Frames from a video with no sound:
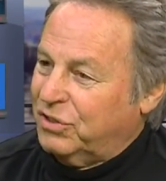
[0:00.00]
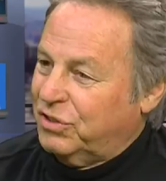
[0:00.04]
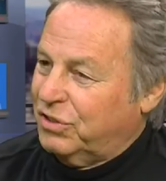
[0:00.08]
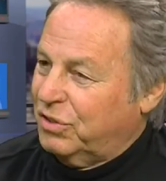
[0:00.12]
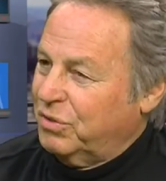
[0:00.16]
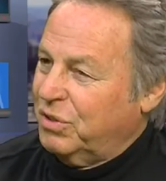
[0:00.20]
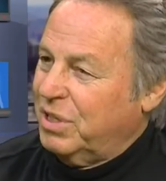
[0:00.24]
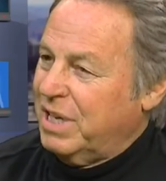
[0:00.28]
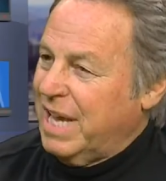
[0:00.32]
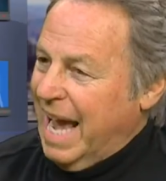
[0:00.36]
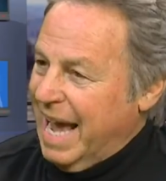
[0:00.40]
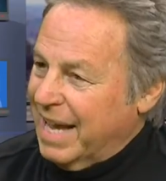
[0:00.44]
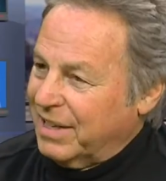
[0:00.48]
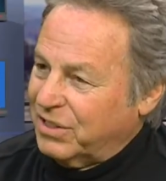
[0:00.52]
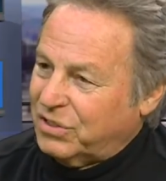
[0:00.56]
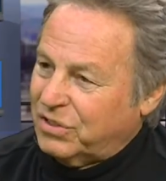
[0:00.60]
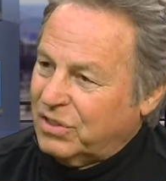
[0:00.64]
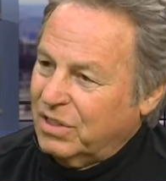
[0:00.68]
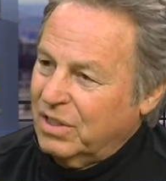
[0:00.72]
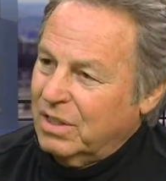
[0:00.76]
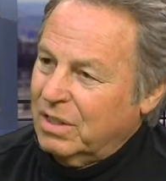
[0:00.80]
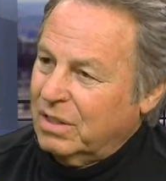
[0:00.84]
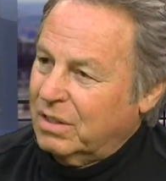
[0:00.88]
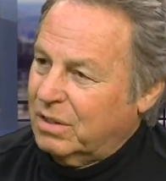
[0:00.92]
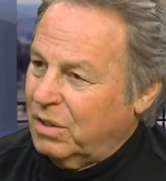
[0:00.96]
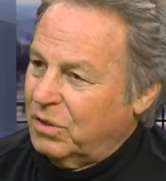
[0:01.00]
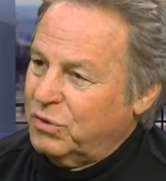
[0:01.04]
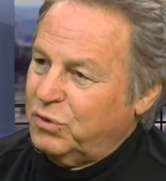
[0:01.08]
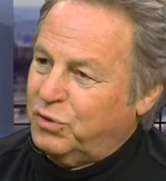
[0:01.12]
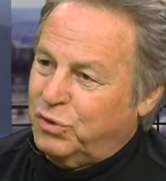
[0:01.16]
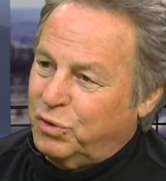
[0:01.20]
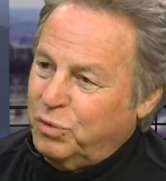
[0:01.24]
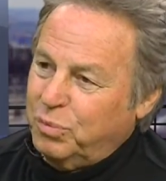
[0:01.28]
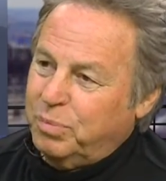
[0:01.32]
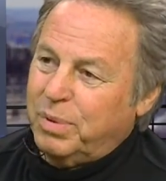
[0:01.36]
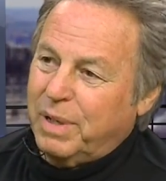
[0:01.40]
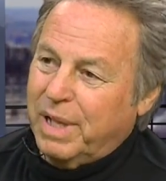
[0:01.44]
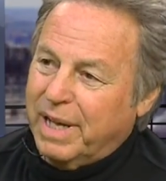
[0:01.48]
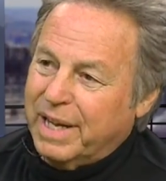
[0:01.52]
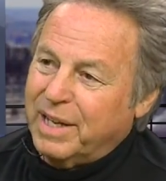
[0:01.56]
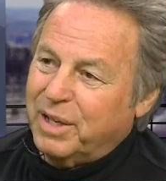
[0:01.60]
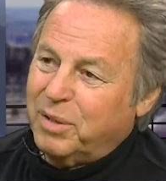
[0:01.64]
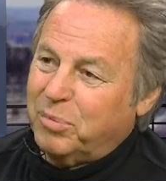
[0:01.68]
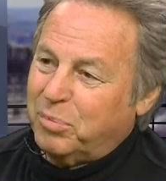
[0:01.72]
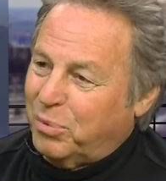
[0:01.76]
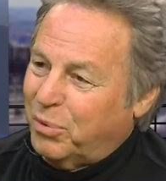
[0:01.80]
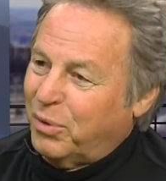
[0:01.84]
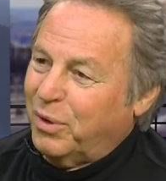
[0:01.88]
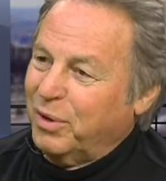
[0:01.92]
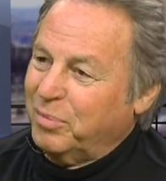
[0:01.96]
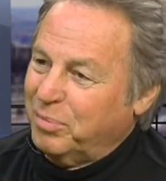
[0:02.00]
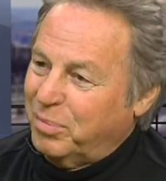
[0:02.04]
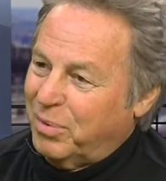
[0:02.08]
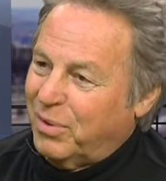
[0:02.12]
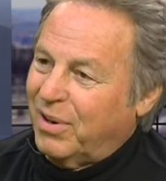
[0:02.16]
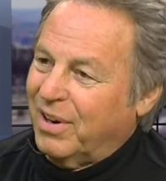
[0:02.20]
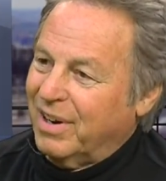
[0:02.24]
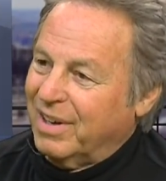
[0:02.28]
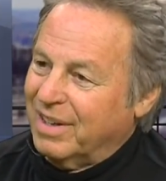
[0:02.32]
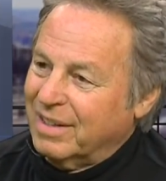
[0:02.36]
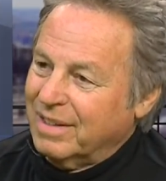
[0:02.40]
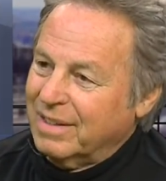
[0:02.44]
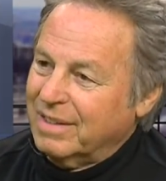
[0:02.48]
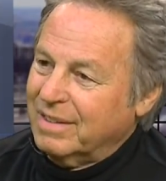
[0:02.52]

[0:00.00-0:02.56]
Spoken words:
So yes, clothes do play an important part.